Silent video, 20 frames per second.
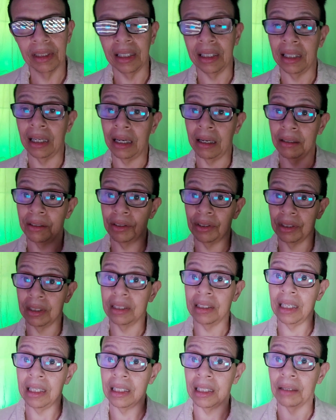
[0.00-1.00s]
Now, I shouldn't
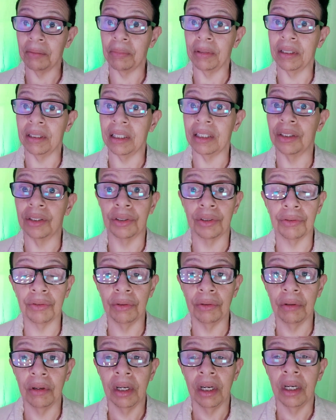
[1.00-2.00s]
say that, but it's
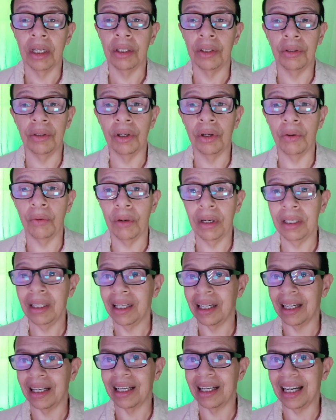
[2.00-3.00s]
true. You don't want
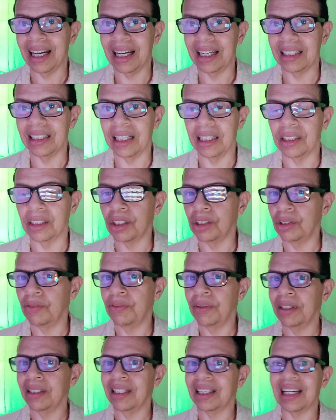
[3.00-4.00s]
guy nice because you
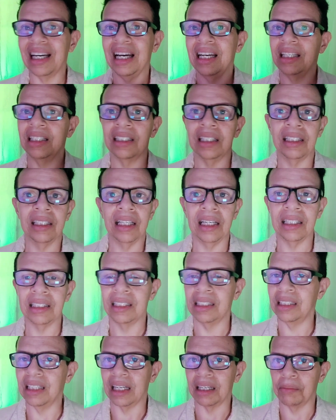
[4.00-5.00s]
figure the guy
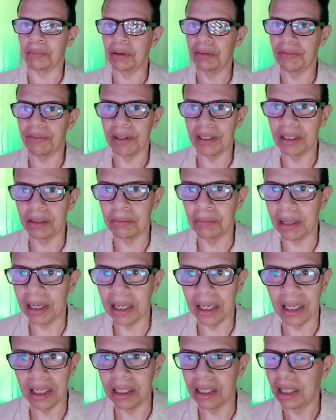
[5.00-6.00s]
nice is not going to be fun in
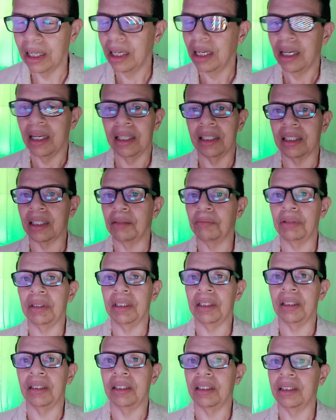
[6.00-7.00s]
bed. He's going to
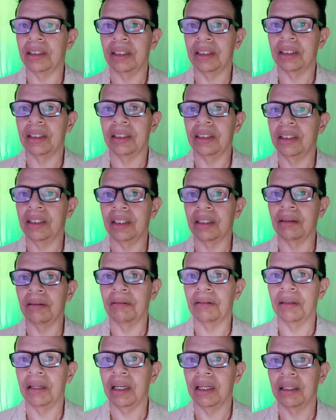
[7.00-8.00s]
be, you
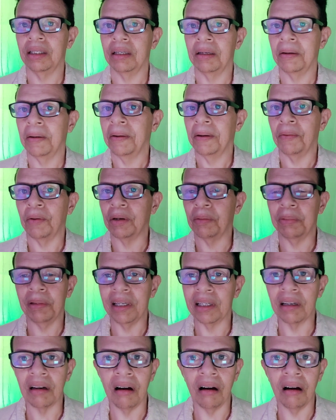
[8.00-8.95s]
know, want to play